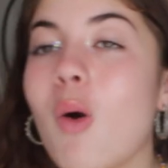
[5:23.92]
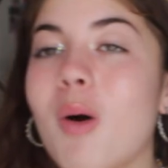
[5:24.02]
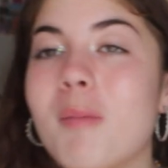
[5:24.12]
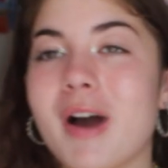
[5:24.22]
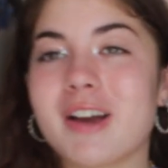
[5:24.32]

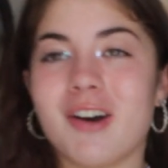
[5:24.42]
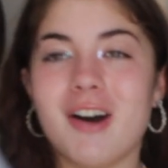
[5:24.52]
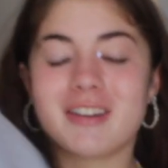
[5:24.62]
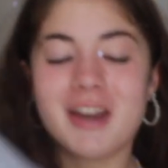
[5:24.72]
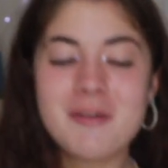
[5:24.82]
Oh my
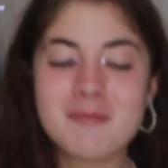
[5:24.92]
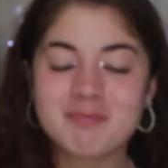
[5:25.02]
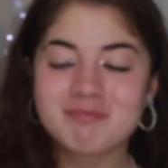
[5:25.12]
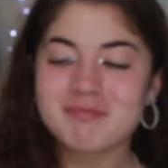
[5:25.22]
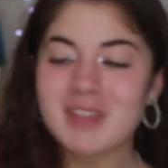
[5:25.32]
god.
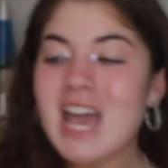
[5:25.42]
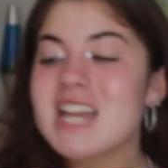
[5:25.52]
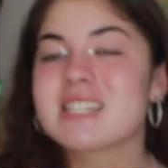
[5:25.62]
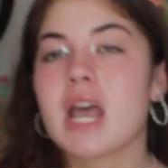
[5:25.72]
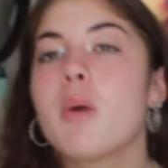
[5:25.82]

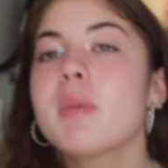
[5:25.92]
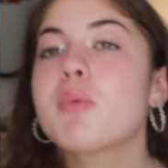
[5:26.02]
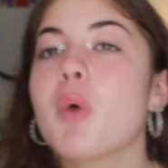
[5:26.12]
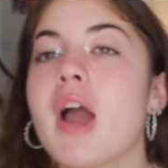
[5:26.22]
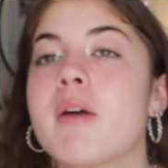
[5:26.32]
Tell
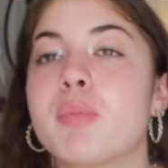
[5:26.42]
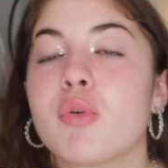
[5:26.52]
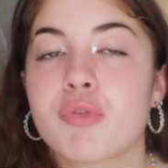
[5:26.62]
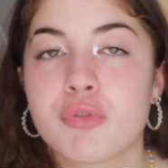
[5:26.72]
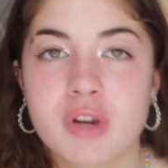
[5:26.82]
me why I
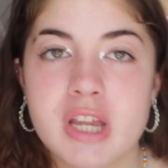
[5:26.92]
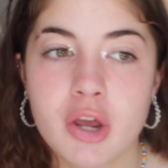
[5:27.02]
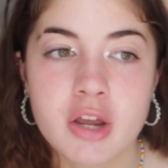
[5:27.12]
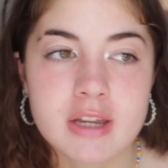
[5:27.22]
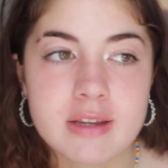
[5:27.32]
bought three
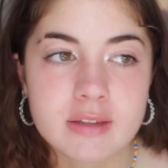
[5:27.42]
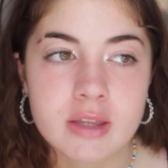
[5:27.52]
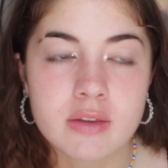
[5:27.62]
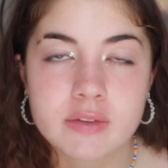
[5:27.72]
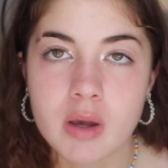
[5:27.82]
hoodies
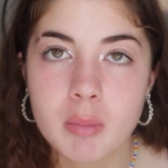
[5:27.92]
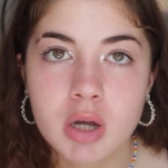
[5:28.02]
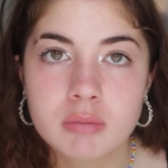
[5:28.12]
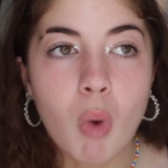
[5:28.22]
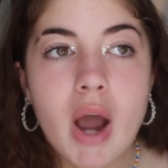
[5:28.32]
in the
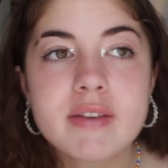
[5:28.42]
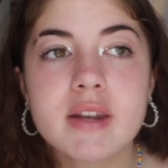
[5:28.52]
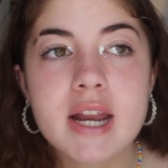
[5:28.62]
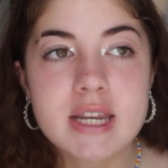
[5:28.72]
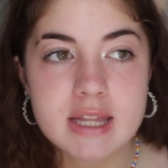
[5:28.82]
summer. Why
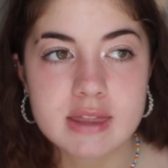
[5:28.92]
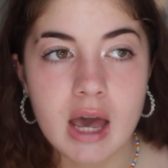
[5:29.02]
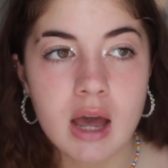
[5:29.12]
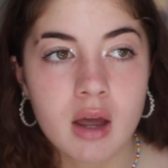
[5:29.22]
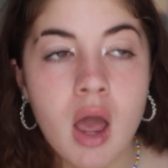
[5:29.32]
did I need
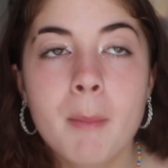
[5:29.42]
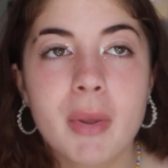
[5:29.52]
that?